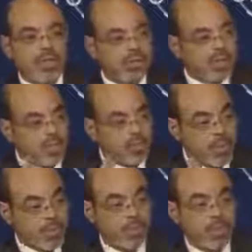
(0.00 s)
is a
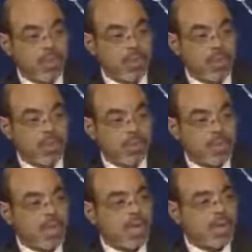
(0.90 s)
myth
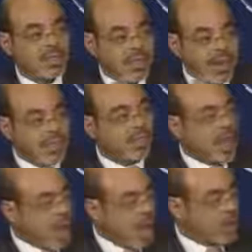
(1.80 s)
that has wreaked
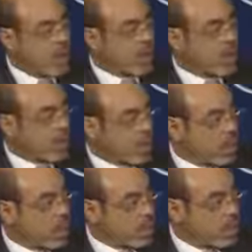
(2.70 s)
havoc
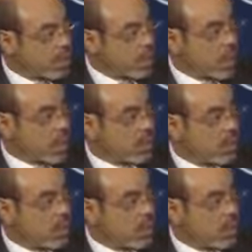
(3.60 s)
in this continent.